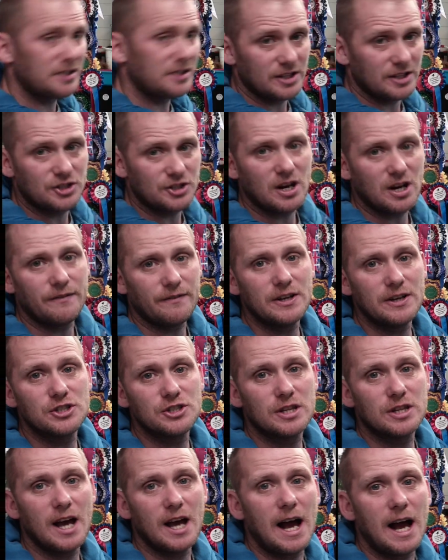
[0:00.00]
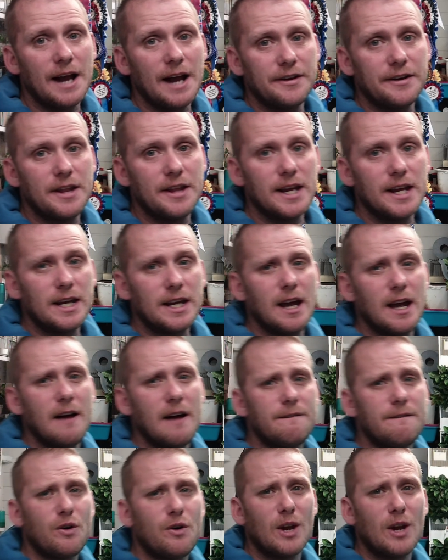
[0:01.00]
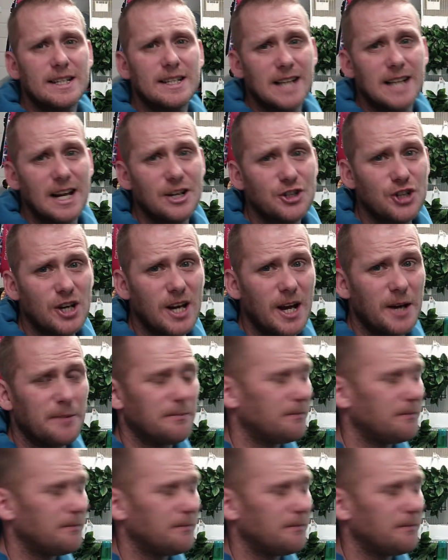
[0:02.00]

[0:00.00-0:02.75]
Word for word: the trappings that had the uh, full eggs last year.